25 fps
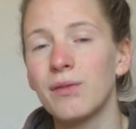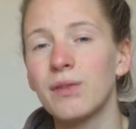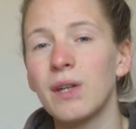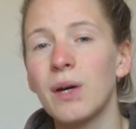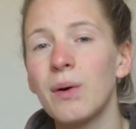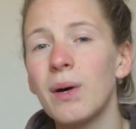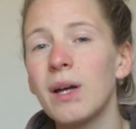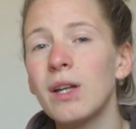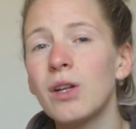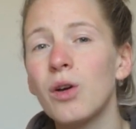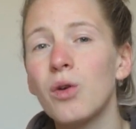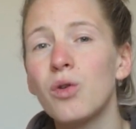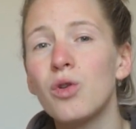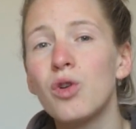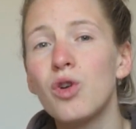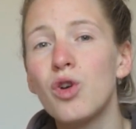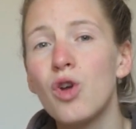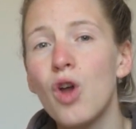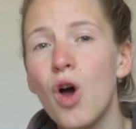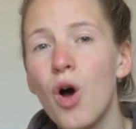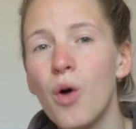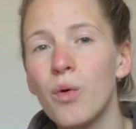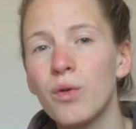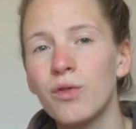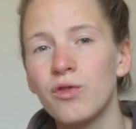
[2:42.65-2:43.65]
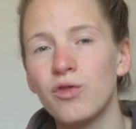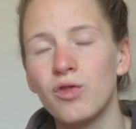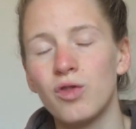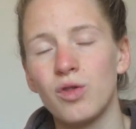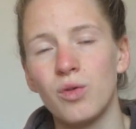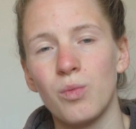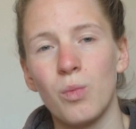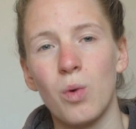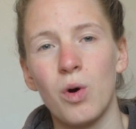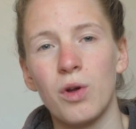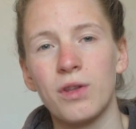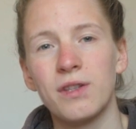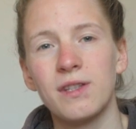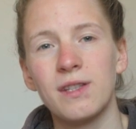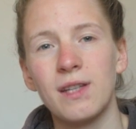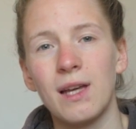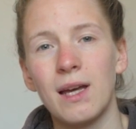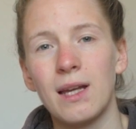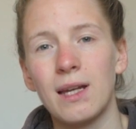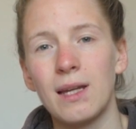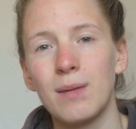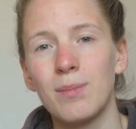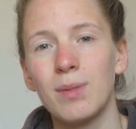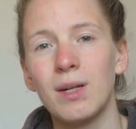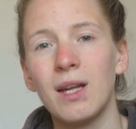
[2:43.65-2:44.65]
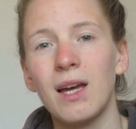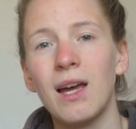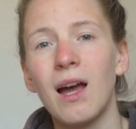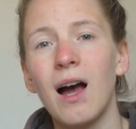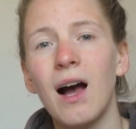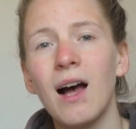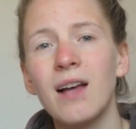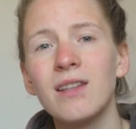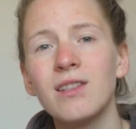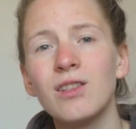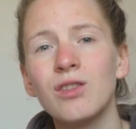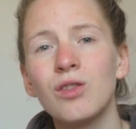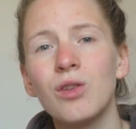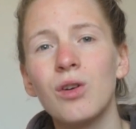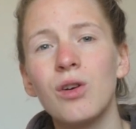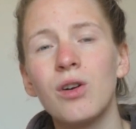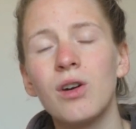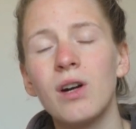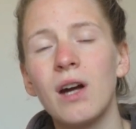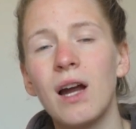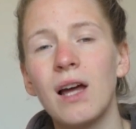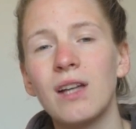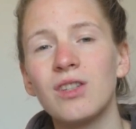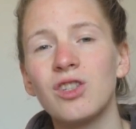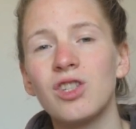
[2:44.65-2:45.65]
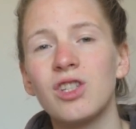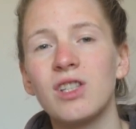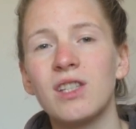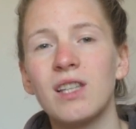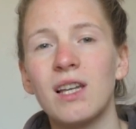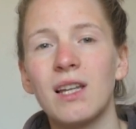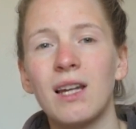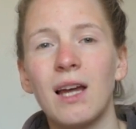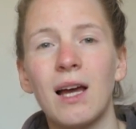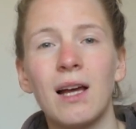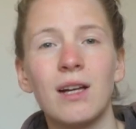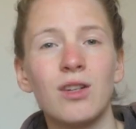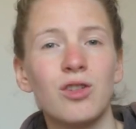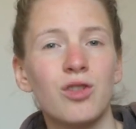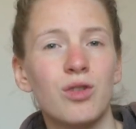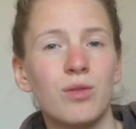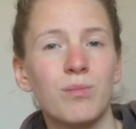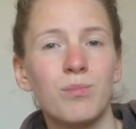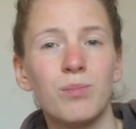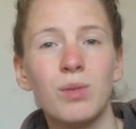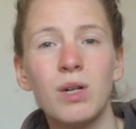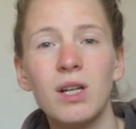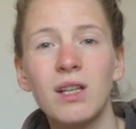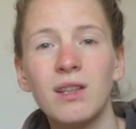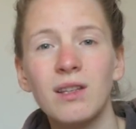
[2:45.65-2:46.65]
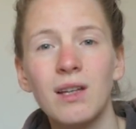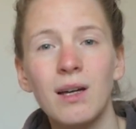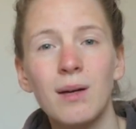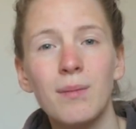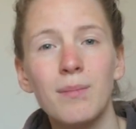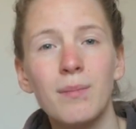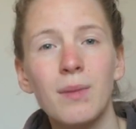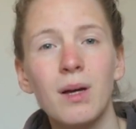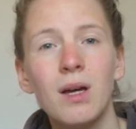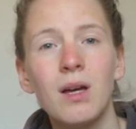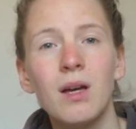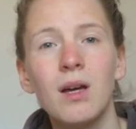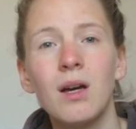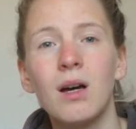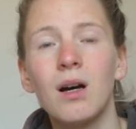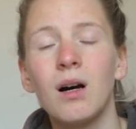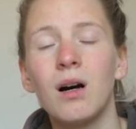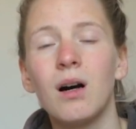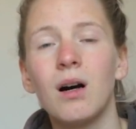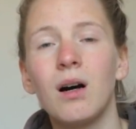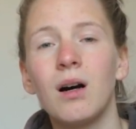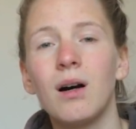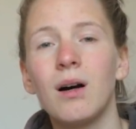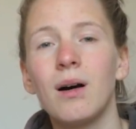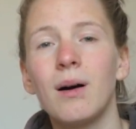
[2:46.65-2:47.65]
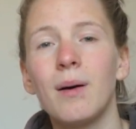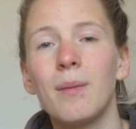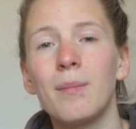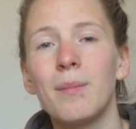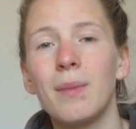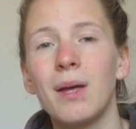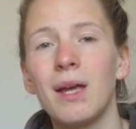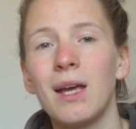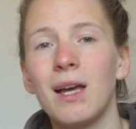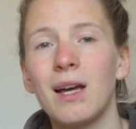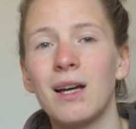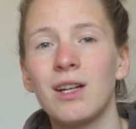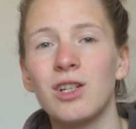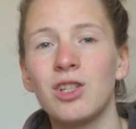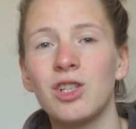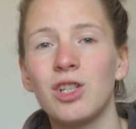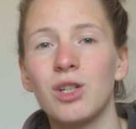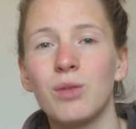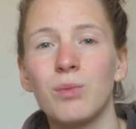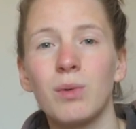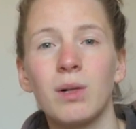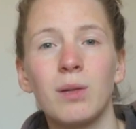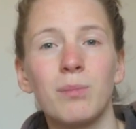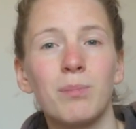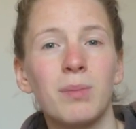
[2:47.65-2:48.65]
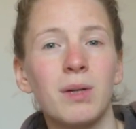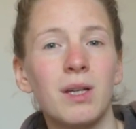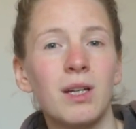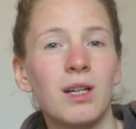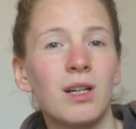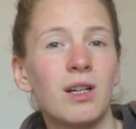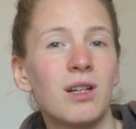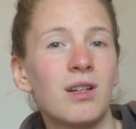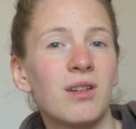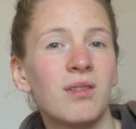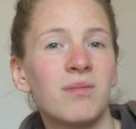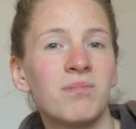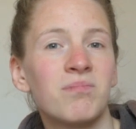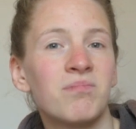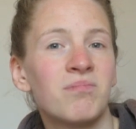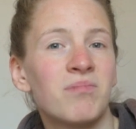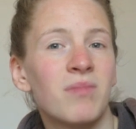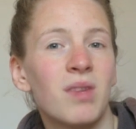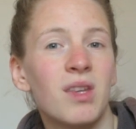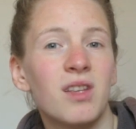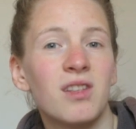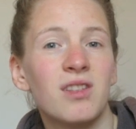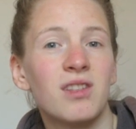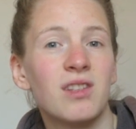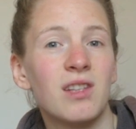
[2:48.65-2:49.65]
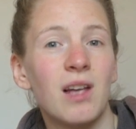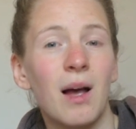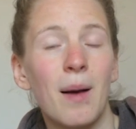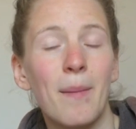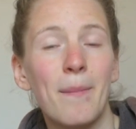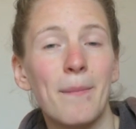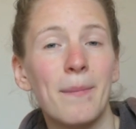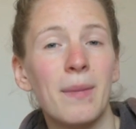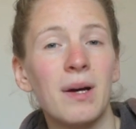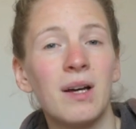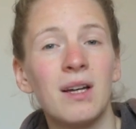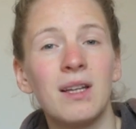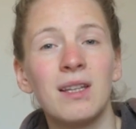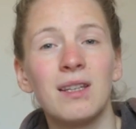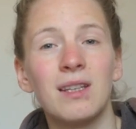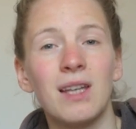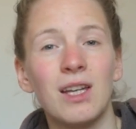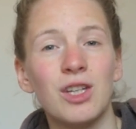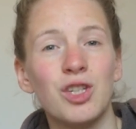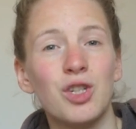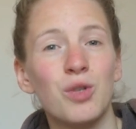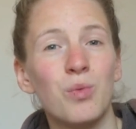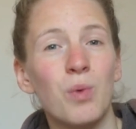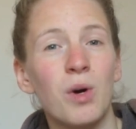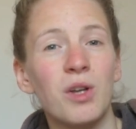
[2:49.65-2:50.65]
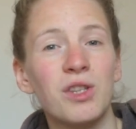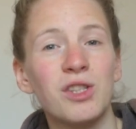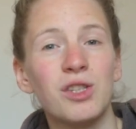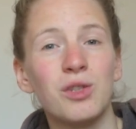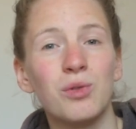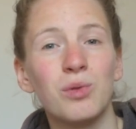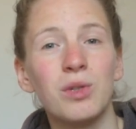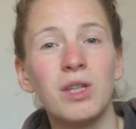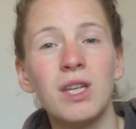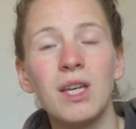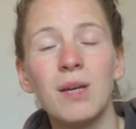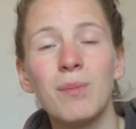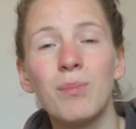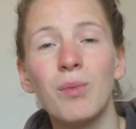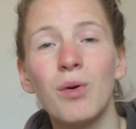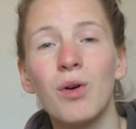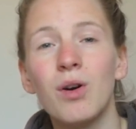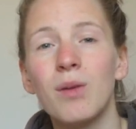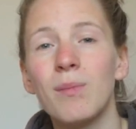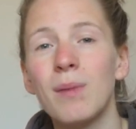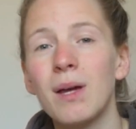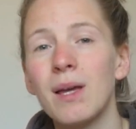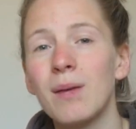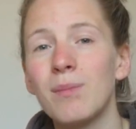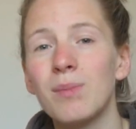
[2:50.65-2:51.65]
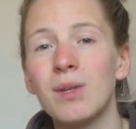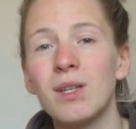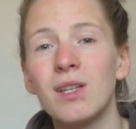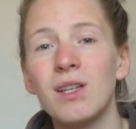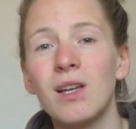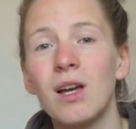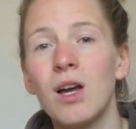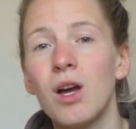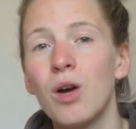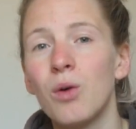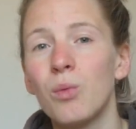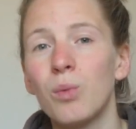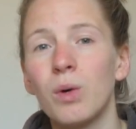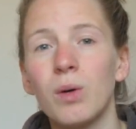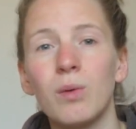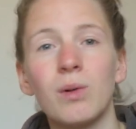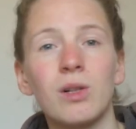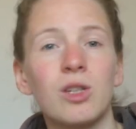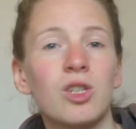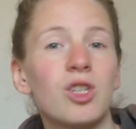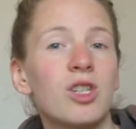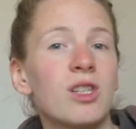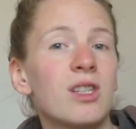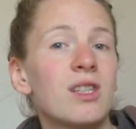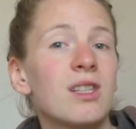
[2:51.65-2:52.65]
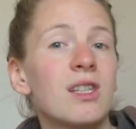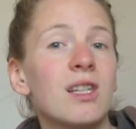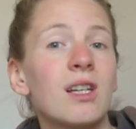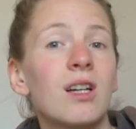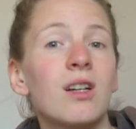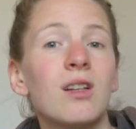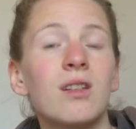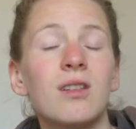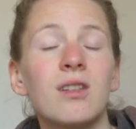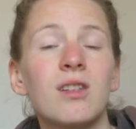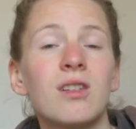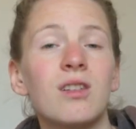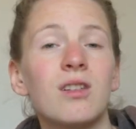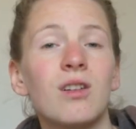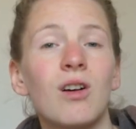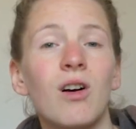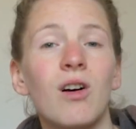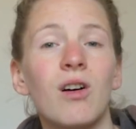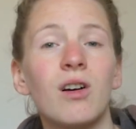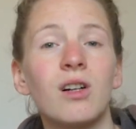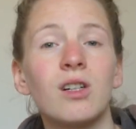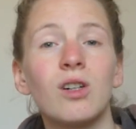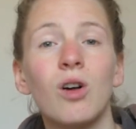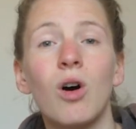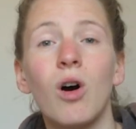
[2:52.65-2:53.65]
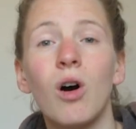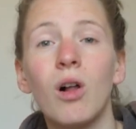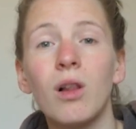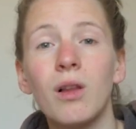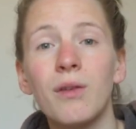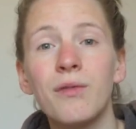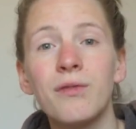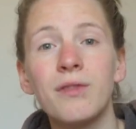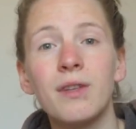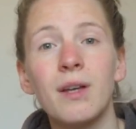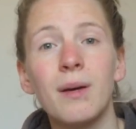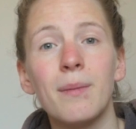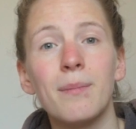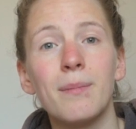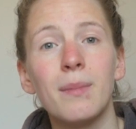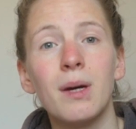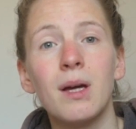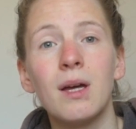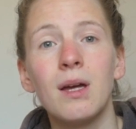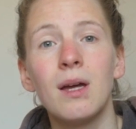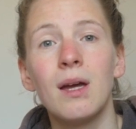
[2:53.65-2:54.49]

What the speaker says: Now I don't know if she wants any, but I asked her and she said I should bring them, and she will pick some that she wants to keep, or maybe we will just discard all of them.